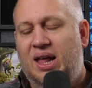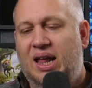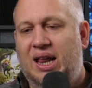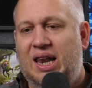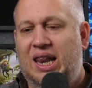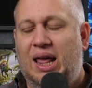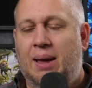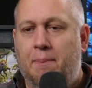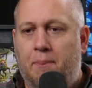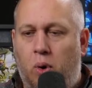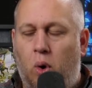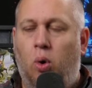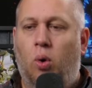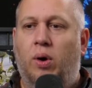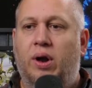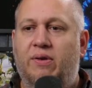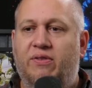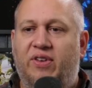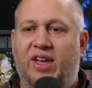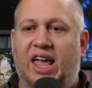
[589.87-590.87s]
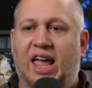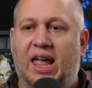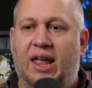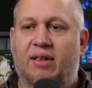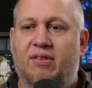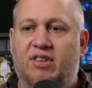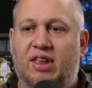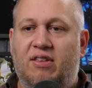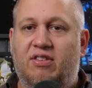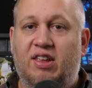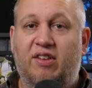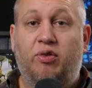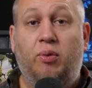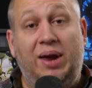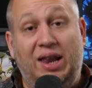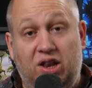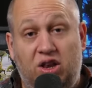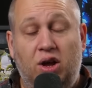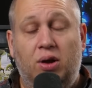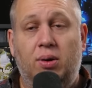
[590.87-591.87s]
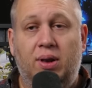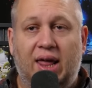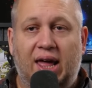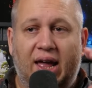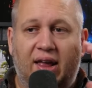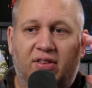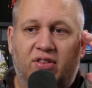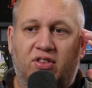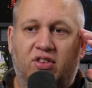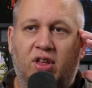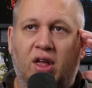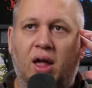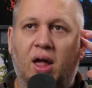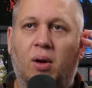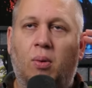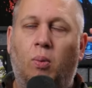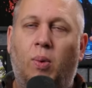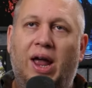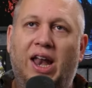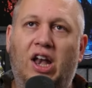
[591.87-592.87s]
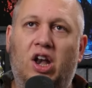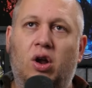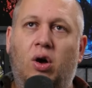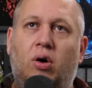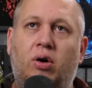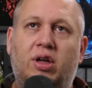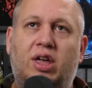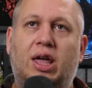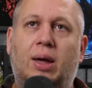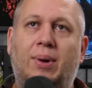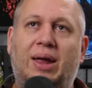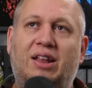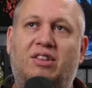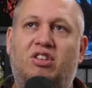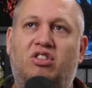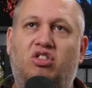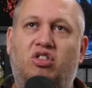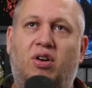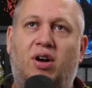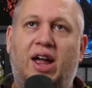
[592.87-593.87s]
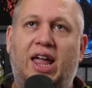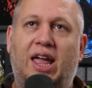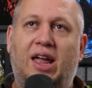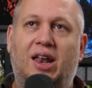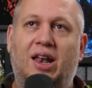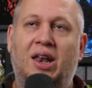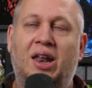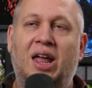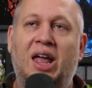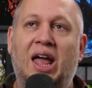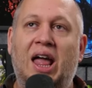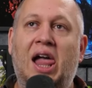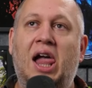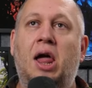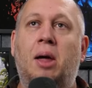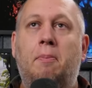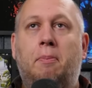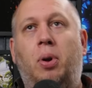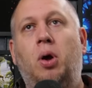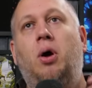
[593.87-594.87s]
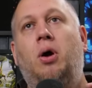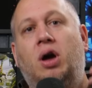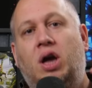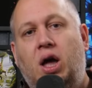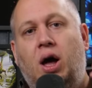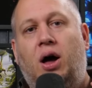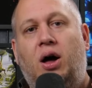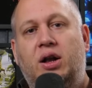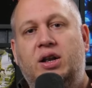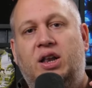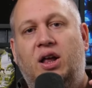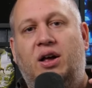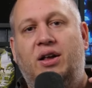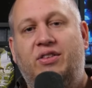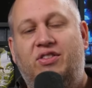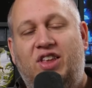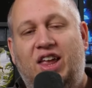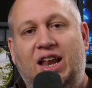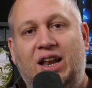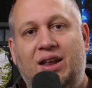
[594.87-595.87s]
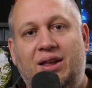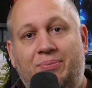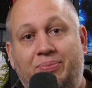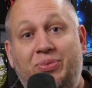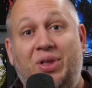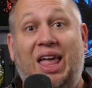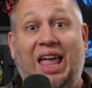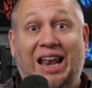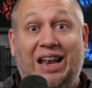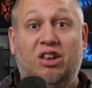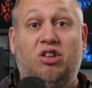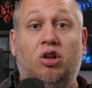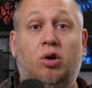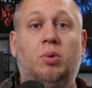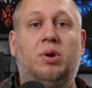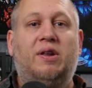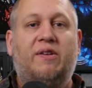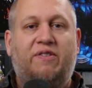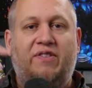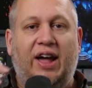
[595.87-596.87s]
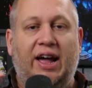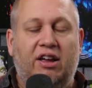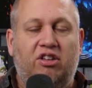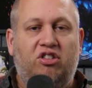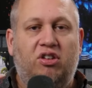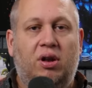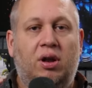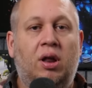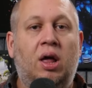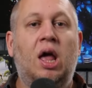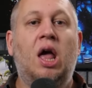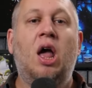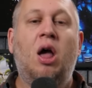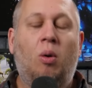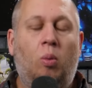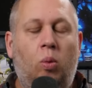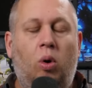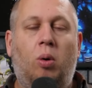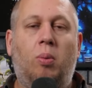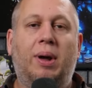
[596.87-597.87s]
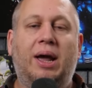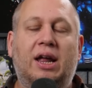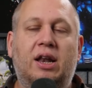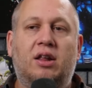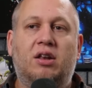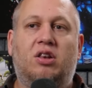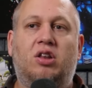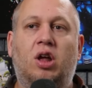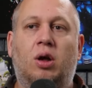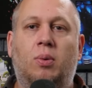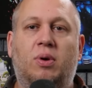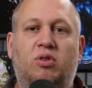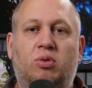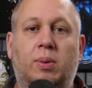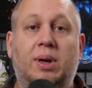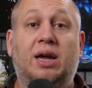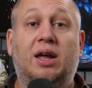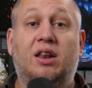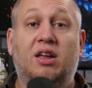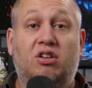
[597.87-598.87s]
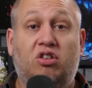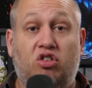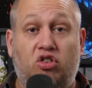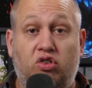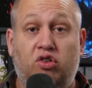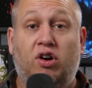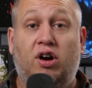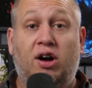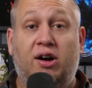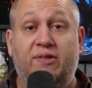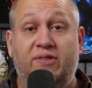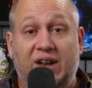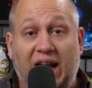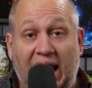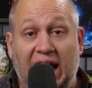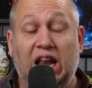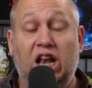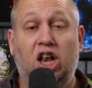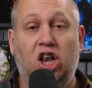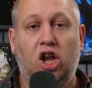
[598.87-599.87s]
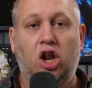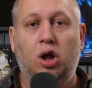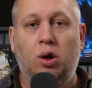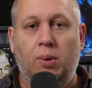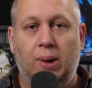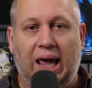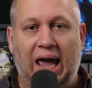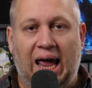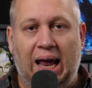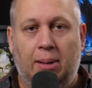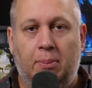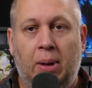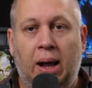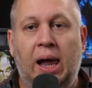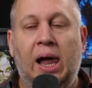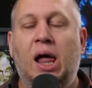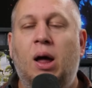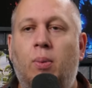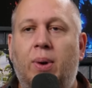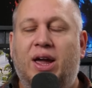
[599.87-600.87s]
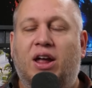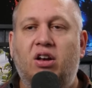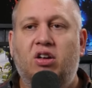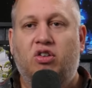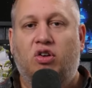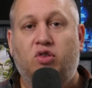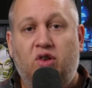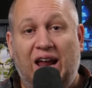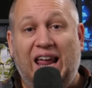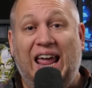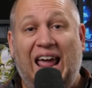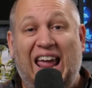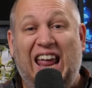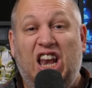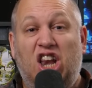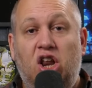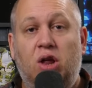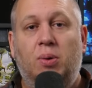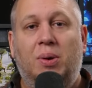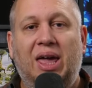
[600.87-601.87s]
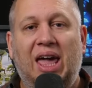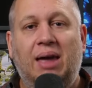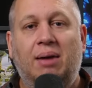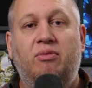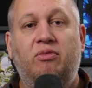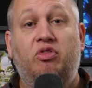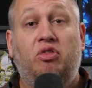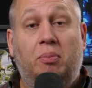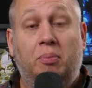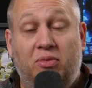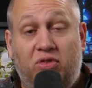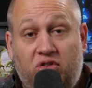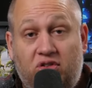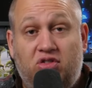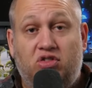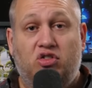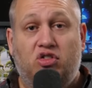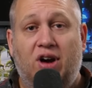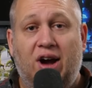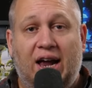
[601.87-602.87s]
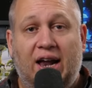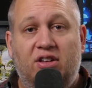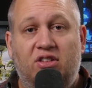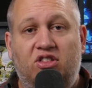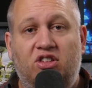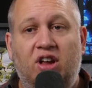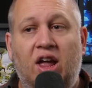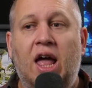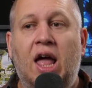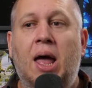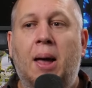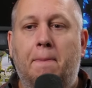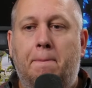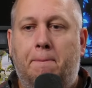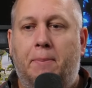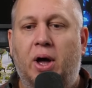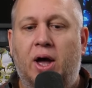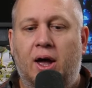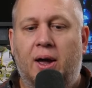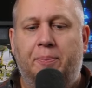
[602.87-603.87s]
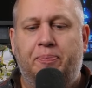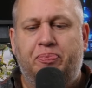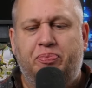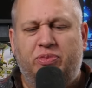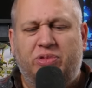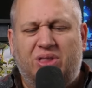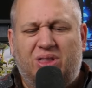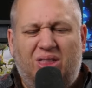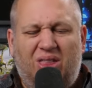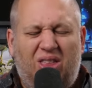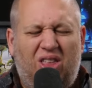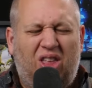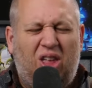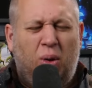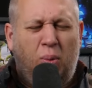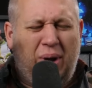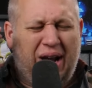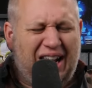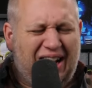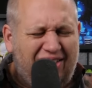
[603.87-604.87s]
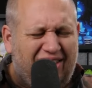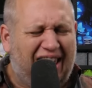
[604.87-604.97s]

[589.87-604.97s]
the important thing is, is if we do this, we're not going to try and Put card dancing into defection. What we're going to do is we're going to craft a new game. We're going to create a new game from scratch, but we're going to